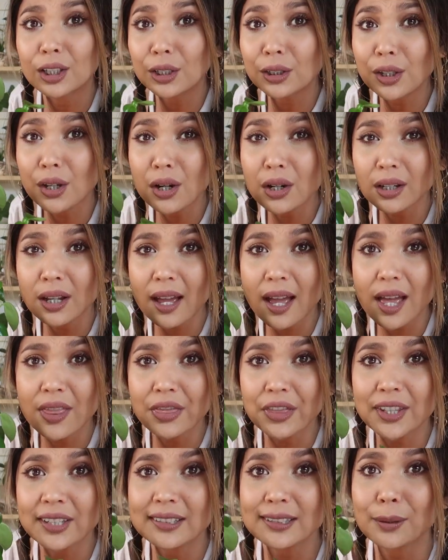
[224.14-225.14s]
Look
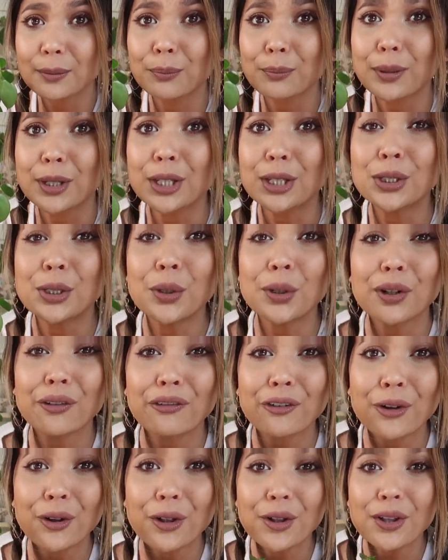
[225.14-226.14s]
at this
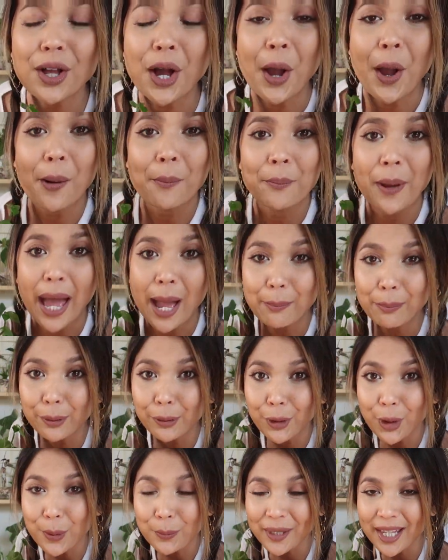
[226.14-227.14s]
beautiful
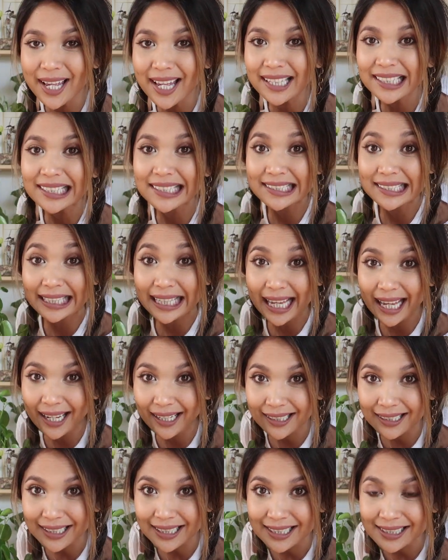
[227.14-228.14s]
Peperomia
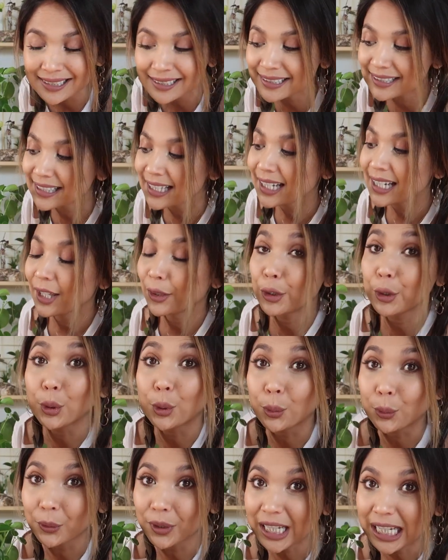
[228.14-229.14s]
scandens, the
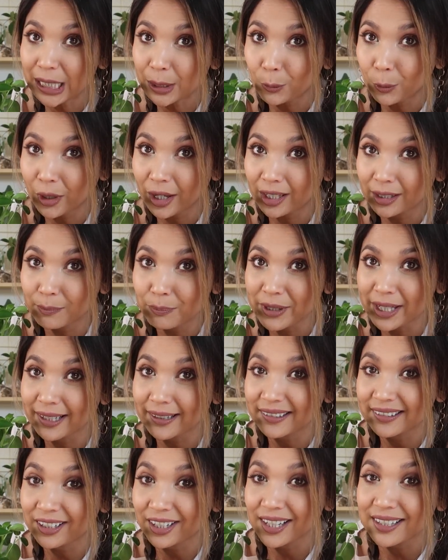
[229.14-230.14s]
green one,
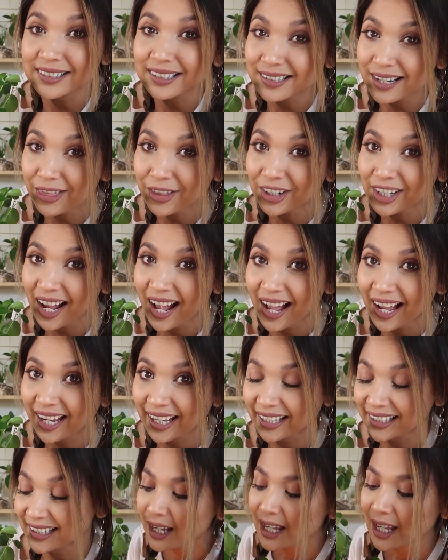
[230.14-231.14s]
because there is another
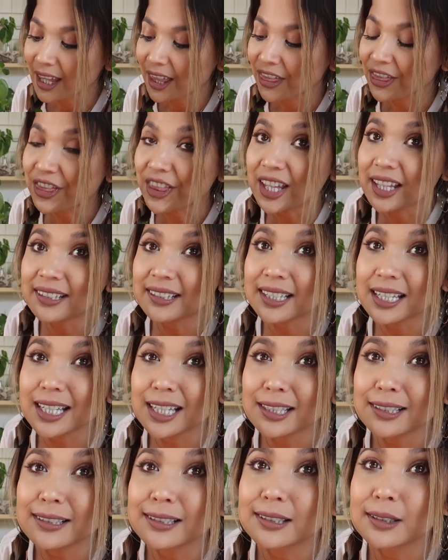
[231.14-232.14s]
kind. This
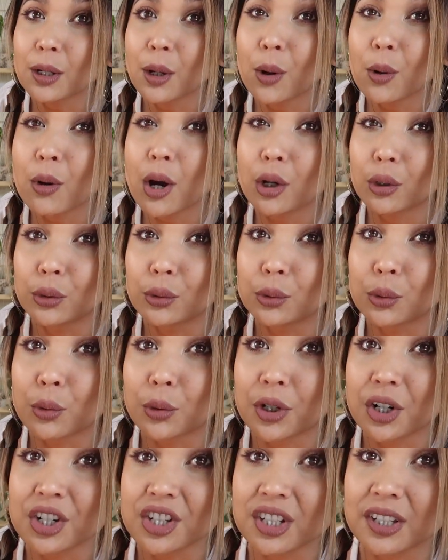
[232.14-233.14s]
is so
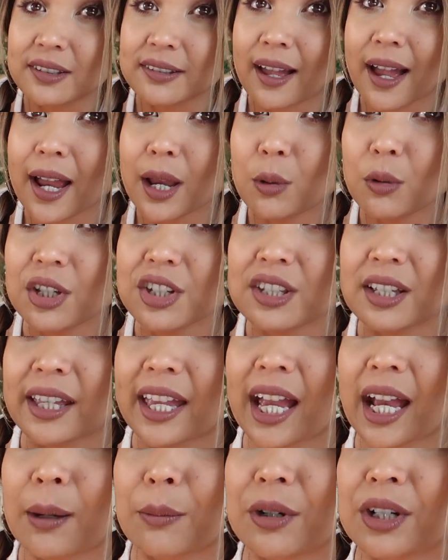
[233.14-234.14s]
gorgeous. I wish the
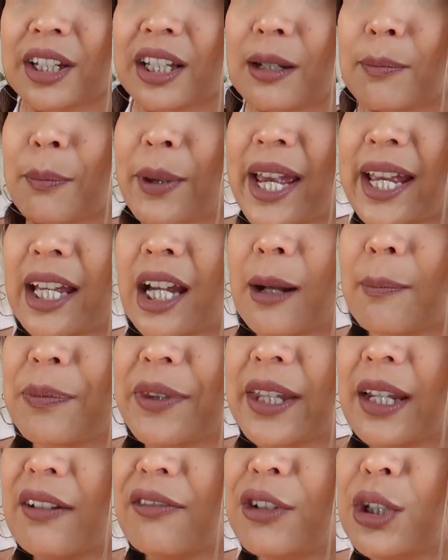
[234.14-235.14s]
camera can pick up
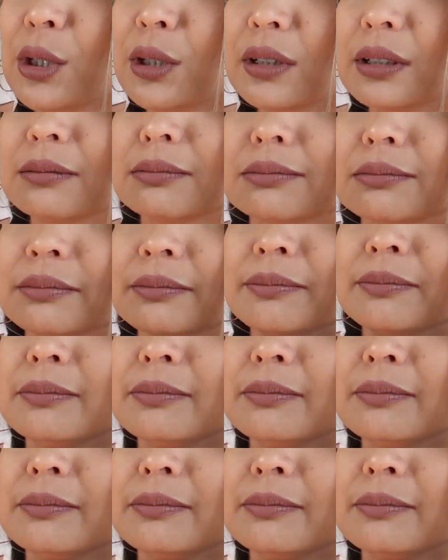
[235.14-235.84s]
that if you look,